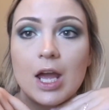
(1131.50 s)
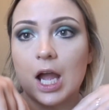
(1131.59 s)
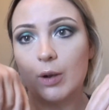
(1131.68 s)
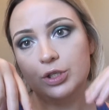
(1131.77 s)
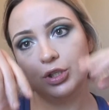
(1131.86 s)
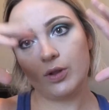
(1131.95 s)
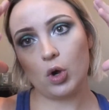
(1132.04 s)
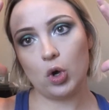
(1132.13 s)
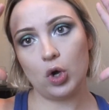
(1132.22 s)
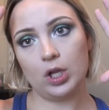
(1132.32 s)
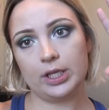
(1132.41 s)
I would do the
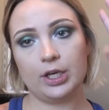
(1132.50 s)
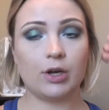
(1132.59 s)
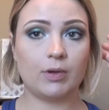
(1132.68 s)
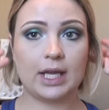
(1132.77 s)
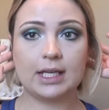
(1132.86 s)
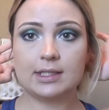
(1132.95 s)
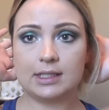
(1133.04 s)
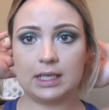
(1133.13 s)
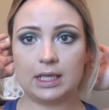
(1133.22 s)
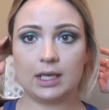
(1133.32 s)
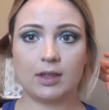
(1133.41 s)
whole, you know, like
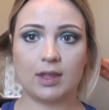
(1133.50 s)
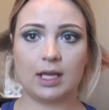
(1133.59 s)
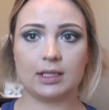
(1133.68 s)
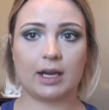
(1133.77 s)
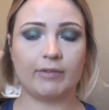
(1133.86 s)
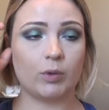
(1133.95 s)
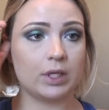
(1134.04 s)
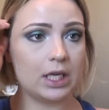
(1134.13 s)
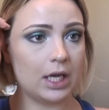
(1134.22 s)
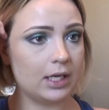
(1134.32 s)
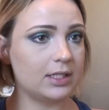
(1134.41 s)
scene thing that
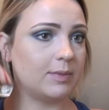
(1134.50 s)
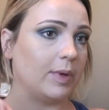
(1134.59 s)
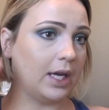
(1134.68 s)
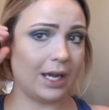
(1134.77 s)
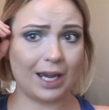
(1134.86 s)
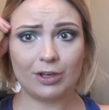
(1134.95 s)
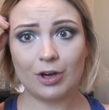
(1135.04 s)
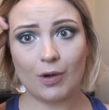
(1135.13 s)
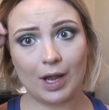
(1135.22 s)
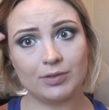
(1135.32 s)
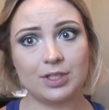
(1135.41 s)
everyone does, but I don't
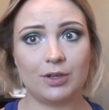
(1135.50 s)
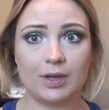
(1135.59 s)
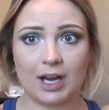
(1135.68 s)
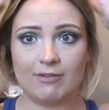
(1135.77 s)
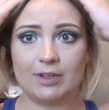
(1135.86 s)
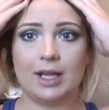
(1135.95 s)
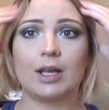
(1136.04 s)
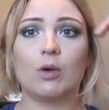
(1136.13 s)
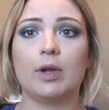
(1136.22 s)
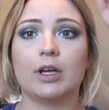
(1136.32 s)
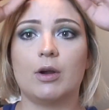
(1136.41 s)
know how to, and I feel
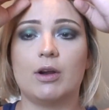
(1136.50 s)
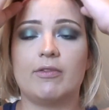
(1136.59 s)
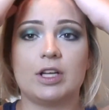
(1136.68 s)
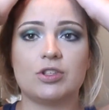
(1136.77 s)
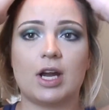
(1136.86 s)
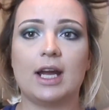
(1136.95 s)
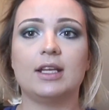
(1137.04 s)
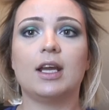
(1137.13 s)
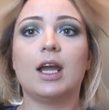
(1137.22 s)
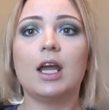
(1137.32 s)
like a weirdo if I tried.